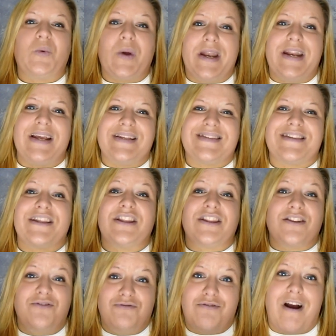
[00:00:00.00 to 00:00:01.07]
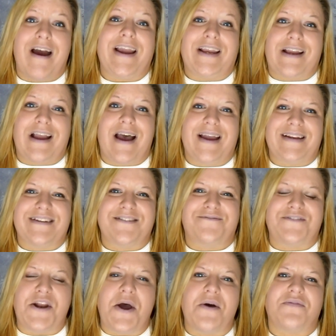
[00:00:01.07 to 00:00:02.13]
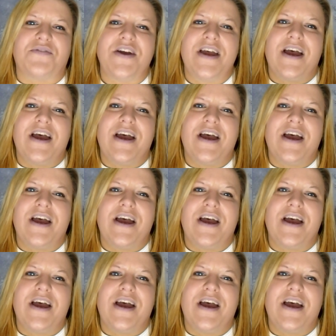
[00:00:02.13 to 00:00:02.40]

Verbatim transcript: when it's the right kind of love